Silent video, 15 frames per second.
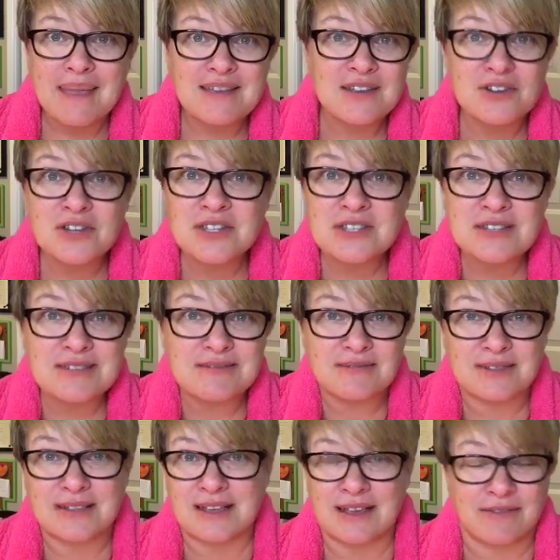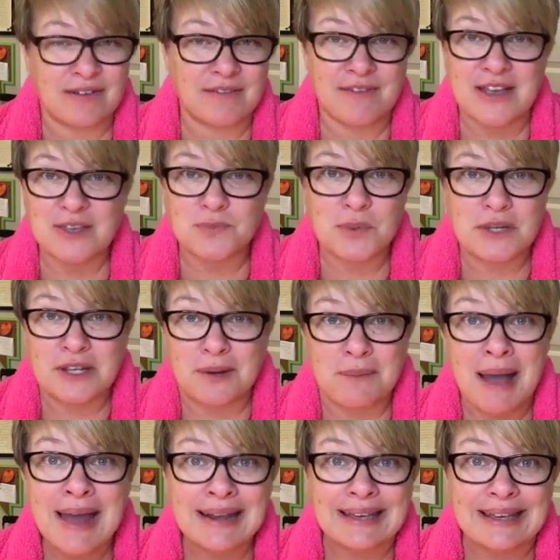you're just giving Facebook your
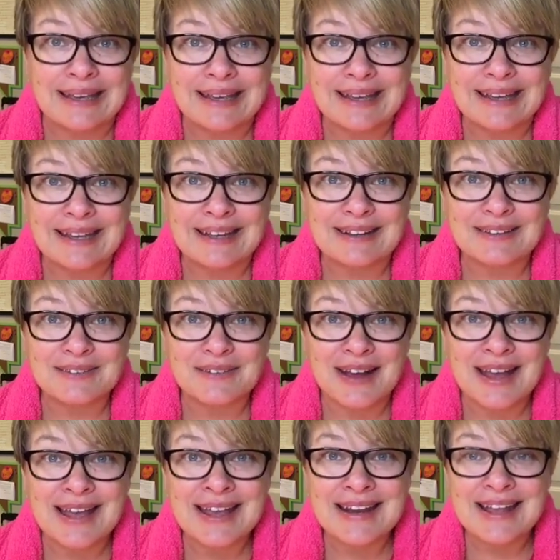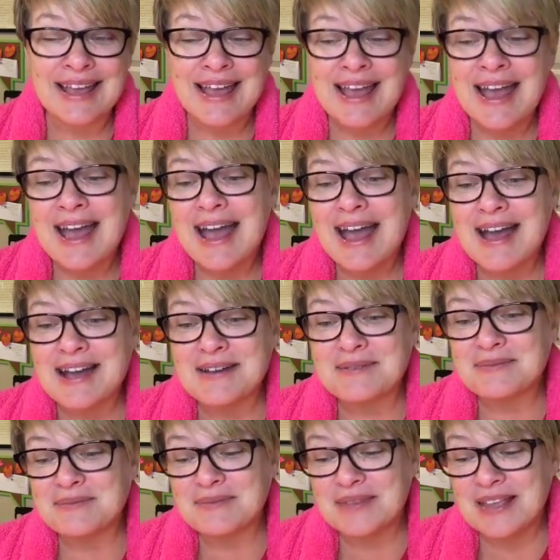money, right?
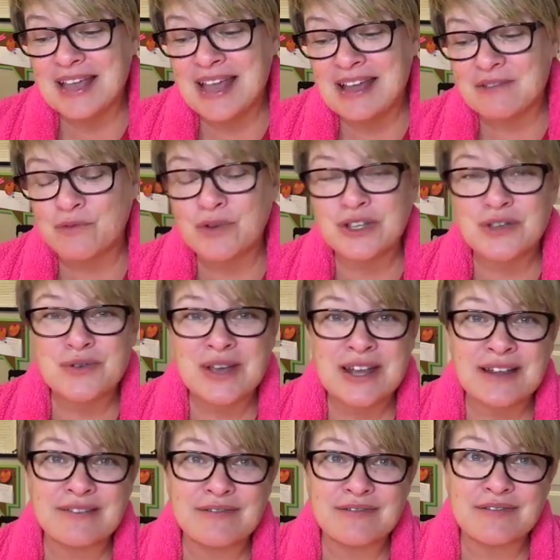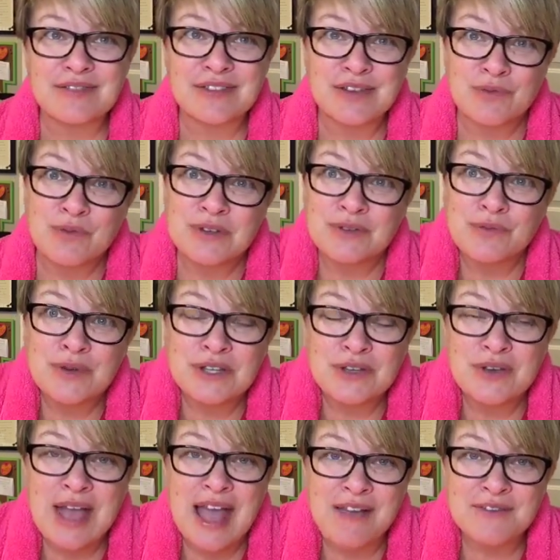Um, and will you get a will
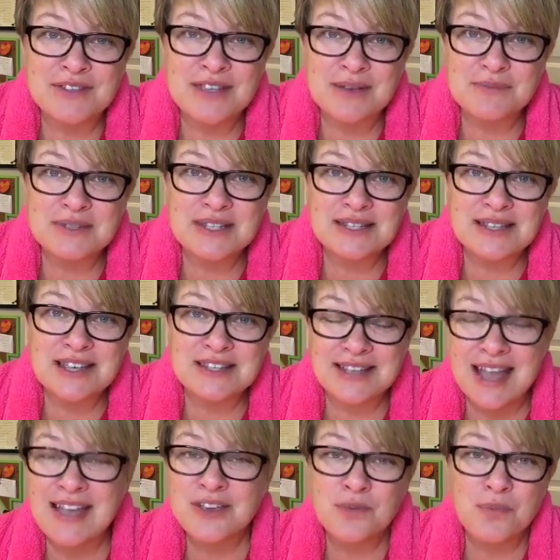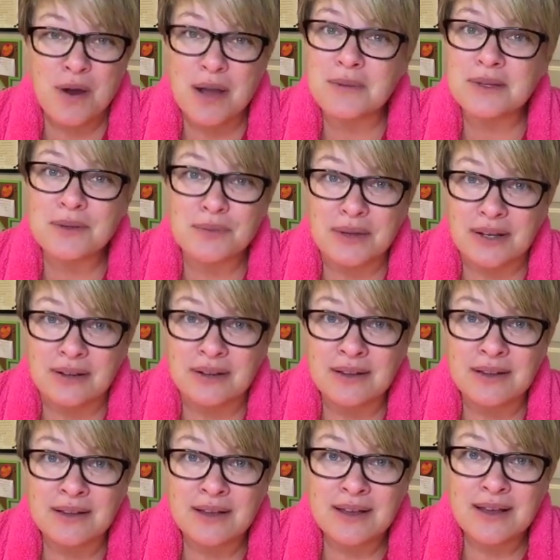you have some success? Yeah, you probably
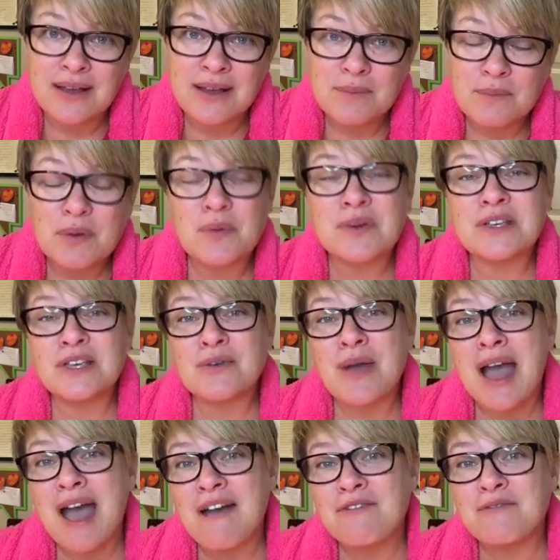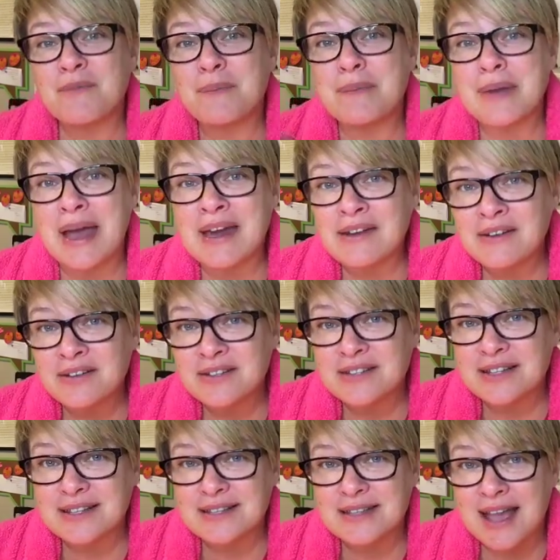will. But will you have better
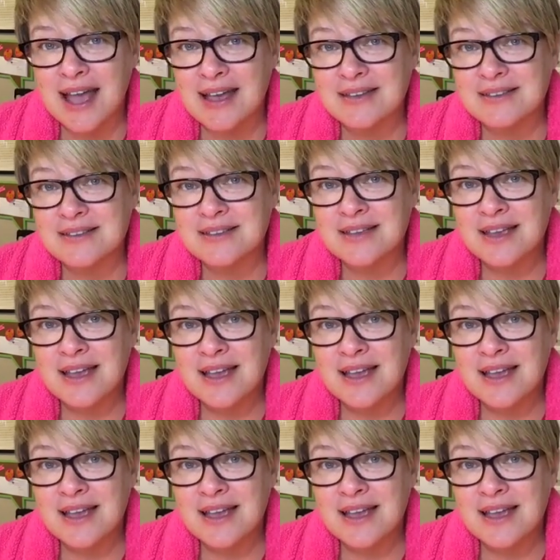success